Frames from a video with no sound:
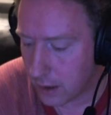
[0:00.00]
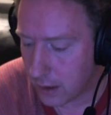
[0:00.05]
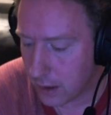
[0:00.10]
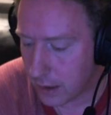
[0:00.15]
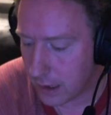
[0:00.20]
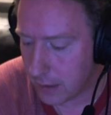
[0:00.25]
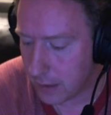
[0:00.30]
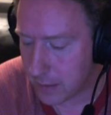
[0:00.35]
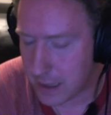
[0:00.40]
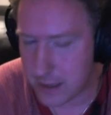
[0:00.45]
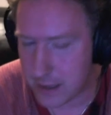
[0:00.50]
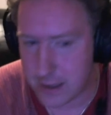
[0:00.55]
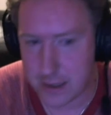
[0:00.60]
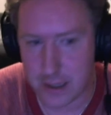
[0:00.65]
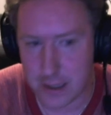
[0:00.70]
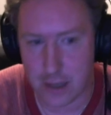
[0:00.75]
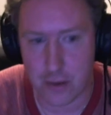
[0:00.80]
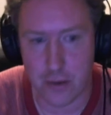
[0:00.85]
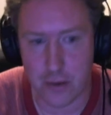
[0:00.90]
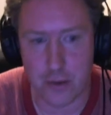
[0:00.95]
he mentions
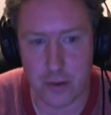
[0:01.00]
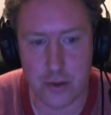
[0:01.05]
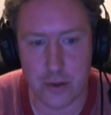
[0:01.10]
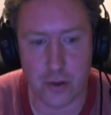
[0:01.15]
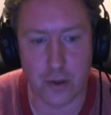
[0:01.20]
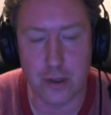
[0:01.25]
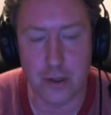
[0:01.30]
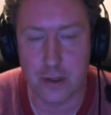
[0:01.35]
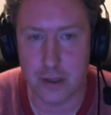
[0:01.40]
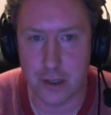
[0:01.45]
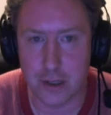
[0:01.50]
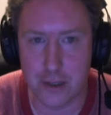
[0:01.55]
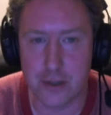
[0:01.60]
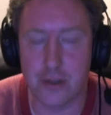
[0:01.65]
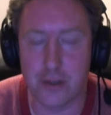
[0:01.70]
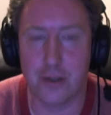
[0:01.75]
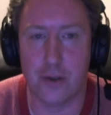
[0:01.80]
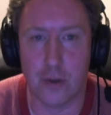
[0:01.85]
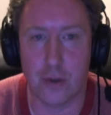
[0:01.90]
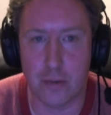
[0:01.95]
how John Cleese
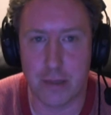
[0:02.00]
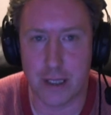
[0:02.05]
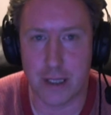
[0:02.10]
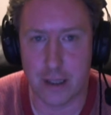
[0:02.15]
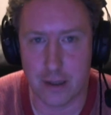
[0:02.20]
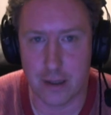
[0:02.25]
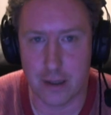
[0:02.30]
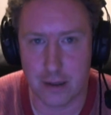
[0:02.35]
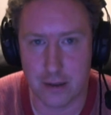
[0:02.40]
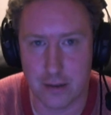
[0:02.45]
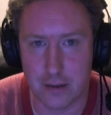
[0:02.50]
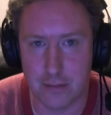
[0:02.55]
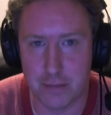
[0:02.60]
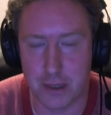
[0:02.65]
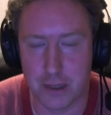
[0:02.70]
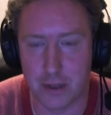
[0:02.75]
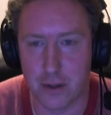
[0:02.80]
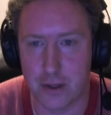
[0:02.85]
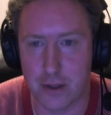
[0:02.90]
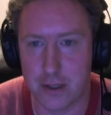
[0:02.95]
should know better
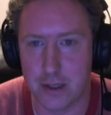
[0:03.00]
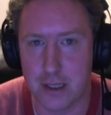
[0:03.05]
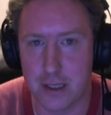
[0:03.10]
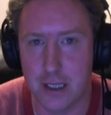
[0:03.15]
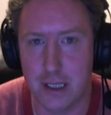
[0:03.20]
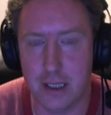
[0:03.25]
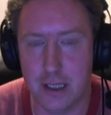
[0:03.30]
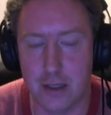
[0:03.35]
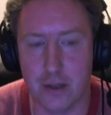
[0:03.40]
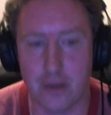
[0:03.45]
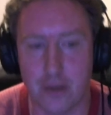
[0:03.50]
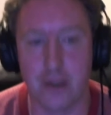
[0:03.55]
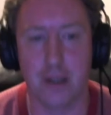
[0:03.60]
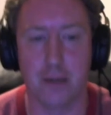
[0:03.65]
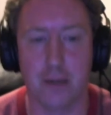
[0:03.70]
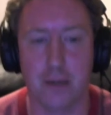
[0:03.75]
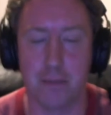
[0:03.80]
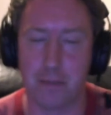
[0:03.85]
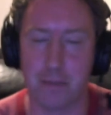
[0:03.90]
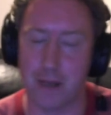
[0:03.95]
because he got
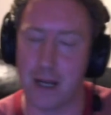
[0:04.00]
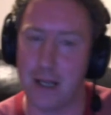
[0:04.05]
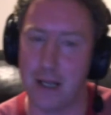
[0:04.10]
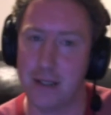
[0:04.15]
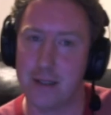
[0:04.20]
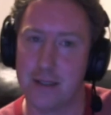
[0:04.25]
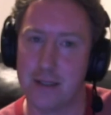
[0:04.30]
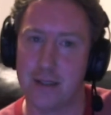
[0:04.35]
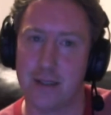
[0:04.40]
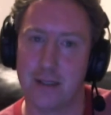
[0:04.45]
banned